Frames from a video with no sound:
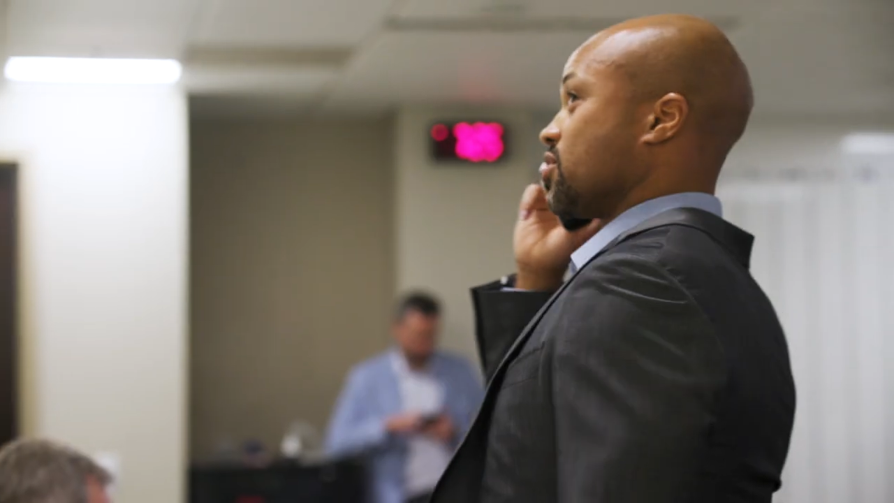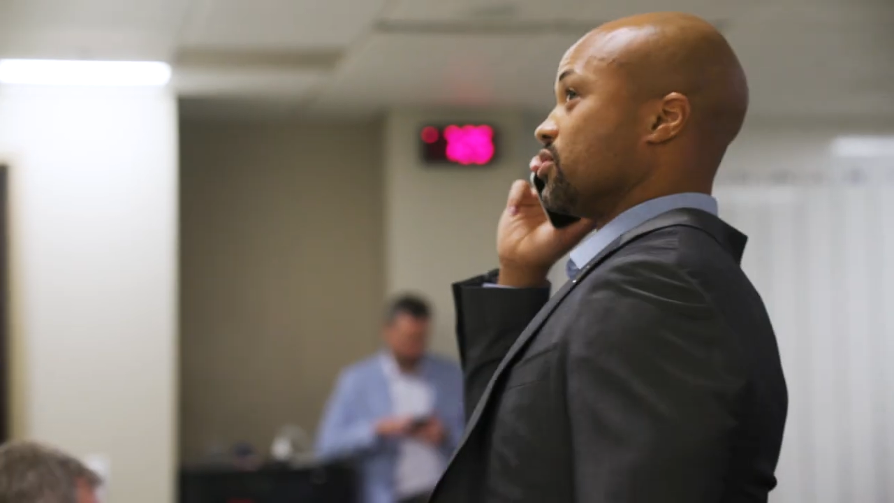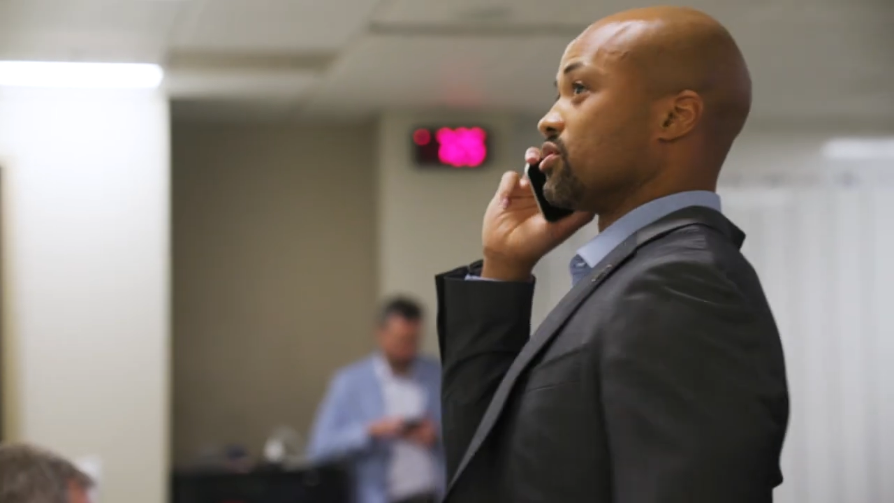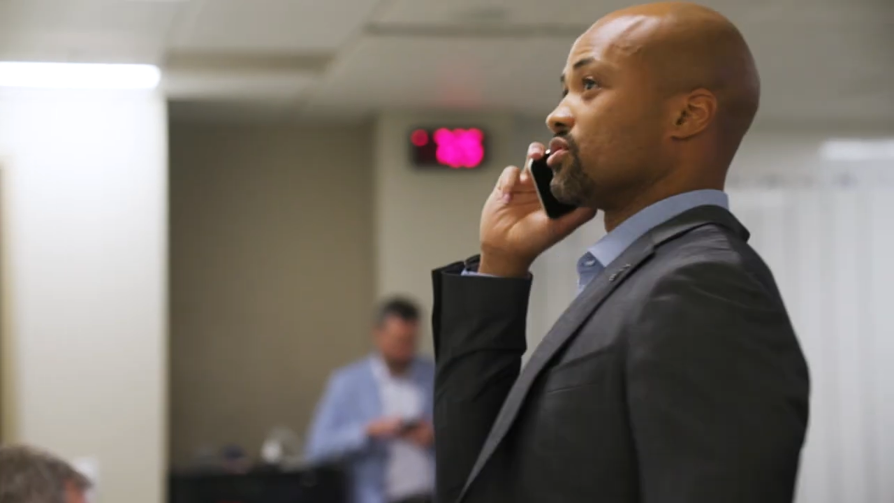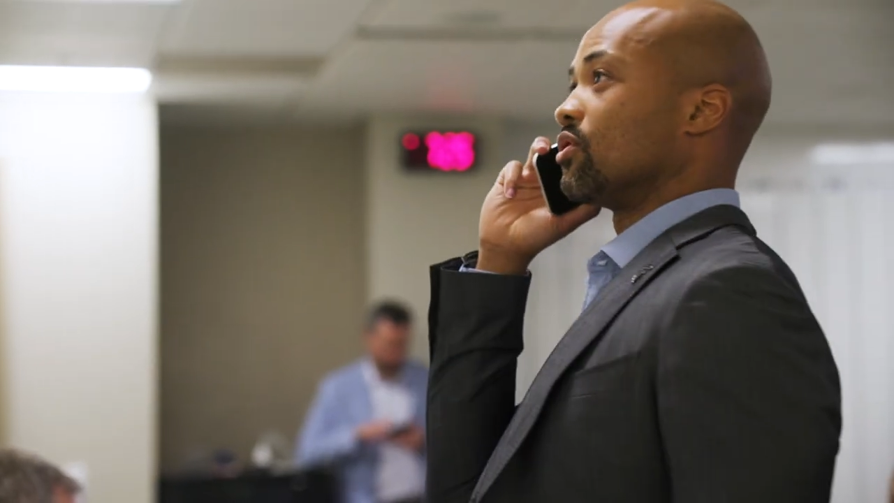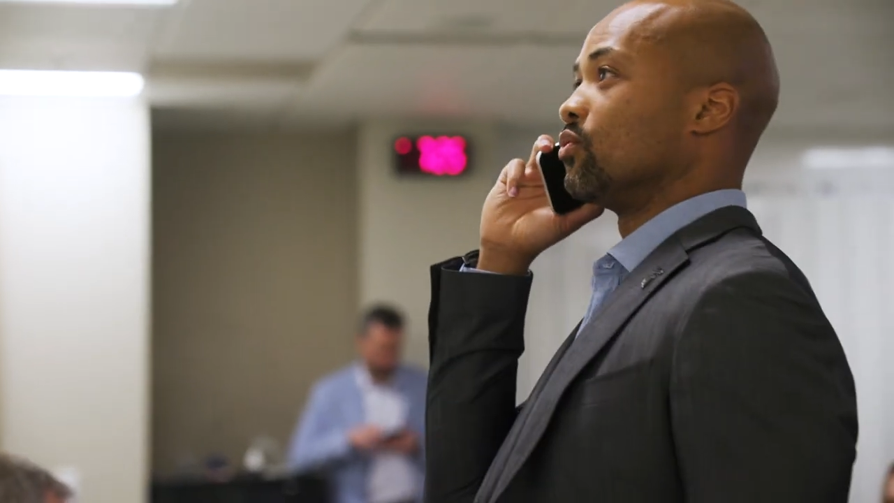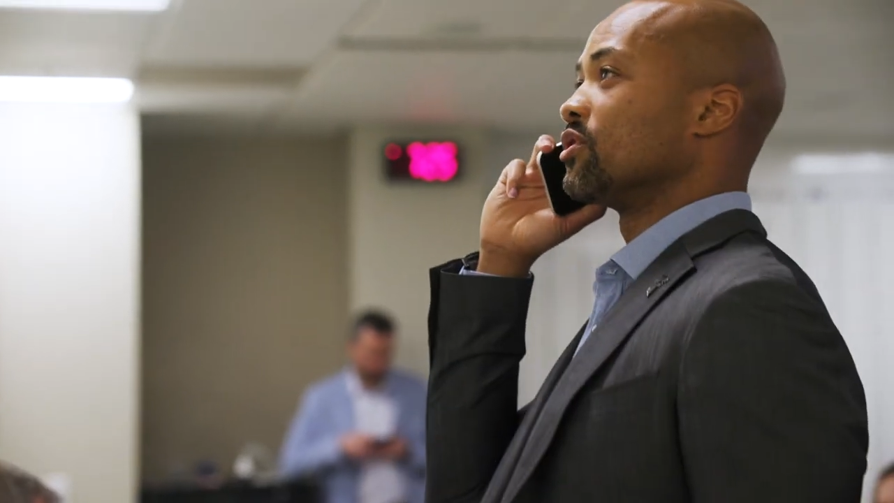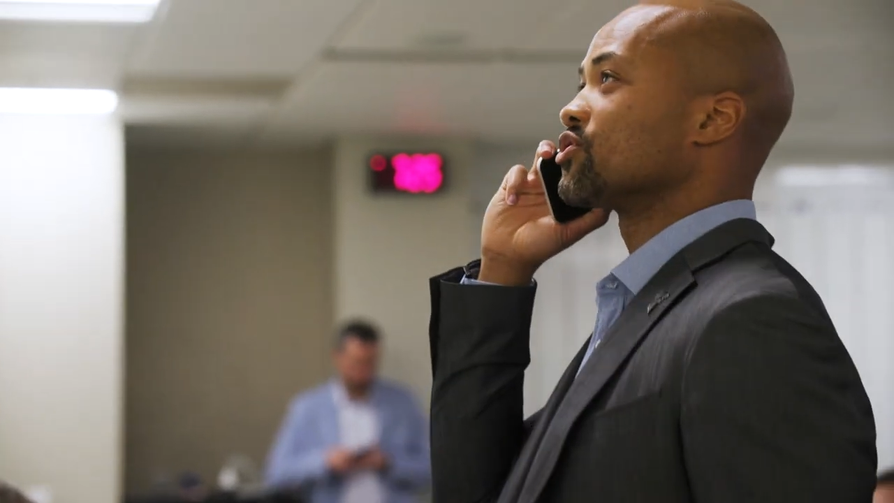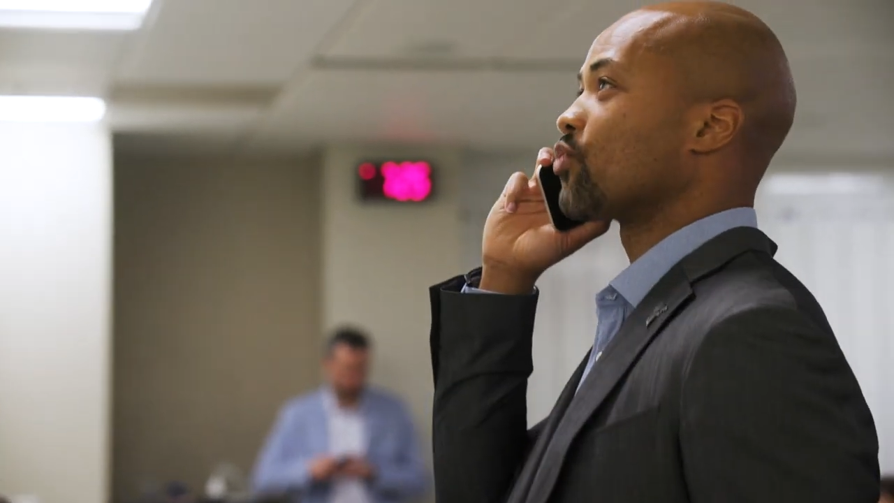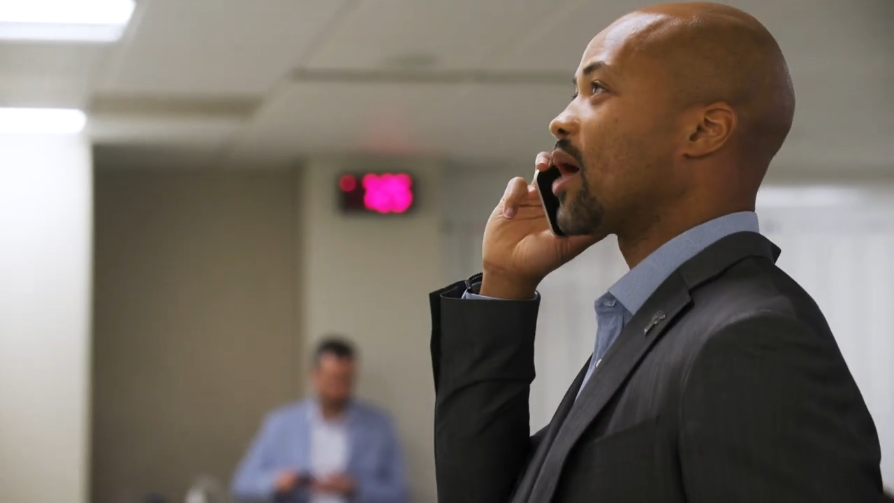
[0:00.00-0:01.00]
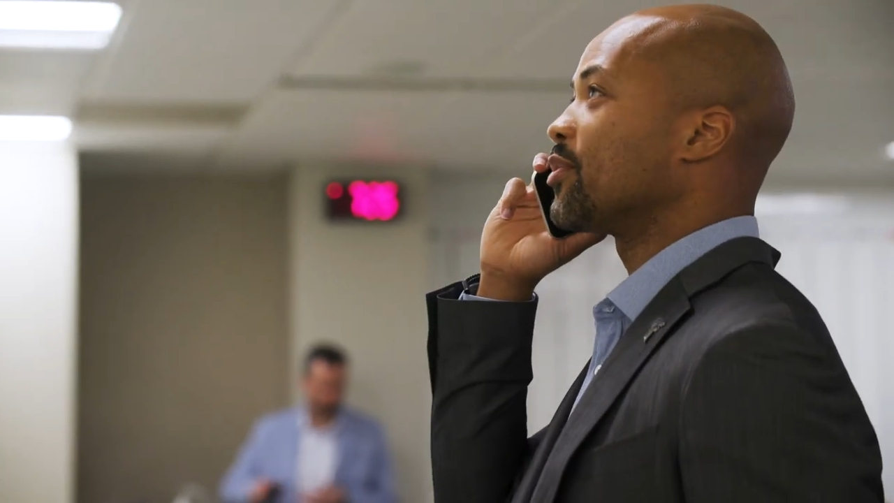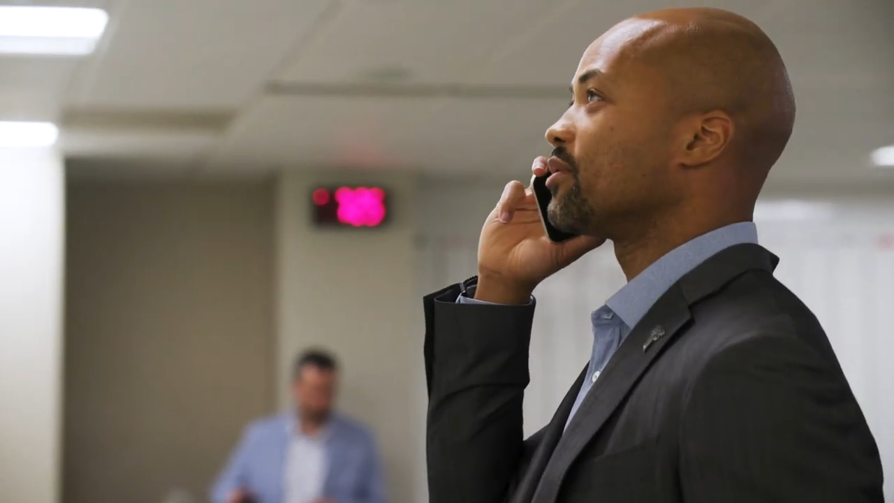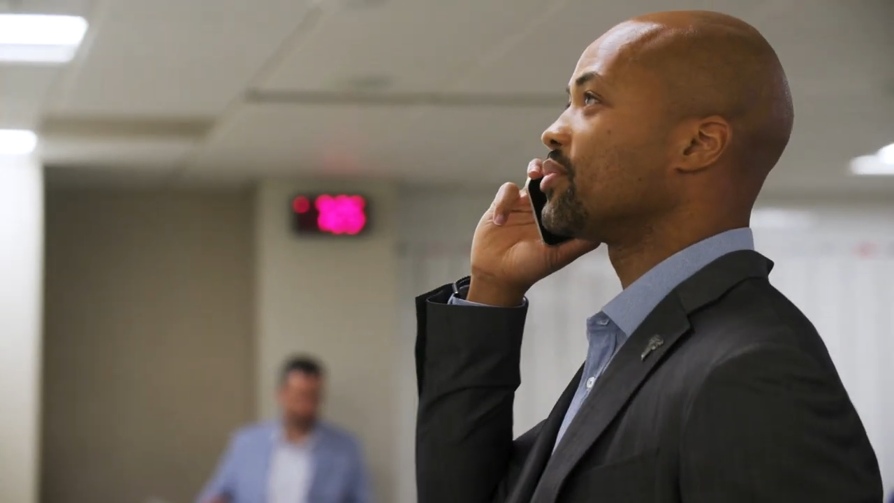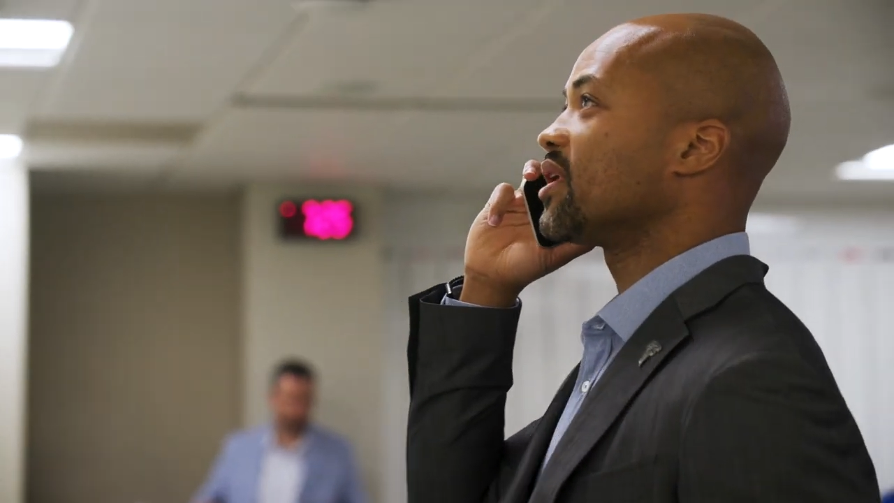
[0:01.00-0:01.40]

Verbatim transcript: So, so we're swapping